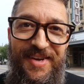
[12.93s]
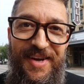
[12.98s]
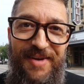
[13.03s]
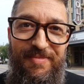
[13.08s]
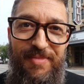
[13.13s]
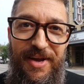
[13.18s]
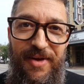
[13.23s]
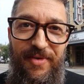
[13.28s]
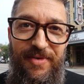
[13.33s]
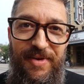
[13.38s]

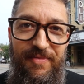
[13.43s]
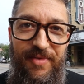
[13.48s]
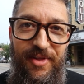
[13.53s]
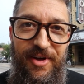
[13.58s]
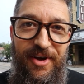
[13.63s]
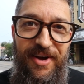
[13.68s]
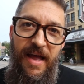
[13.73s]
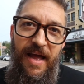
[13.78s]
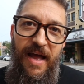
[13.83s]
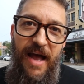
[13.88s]
Doug McHoney
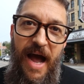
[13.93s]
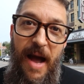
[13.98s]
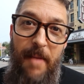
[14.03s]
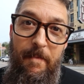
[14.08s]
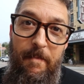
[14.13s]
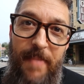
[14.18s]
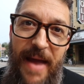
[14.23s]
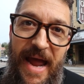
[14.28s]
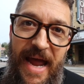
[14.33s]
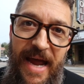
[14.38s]
vlog.
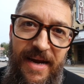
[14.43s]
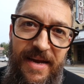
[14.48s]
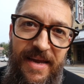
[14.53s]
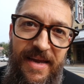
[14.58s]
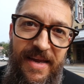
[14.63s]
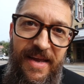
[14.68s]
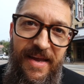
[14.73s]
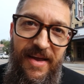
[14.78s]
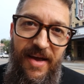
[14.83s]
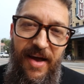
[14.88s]
I'm back
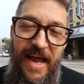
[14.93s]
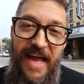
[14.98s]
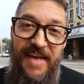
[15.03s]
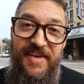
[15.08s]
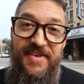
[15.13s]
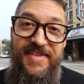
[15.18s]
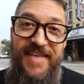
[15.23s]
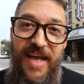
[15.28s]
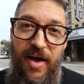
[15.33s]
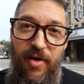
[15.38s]
at
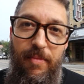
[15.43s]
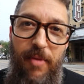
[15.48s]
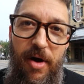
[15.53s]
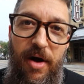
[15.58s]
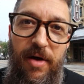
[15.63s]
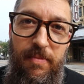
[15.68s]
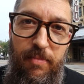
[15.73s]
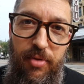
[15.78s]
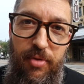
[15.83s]
Delmar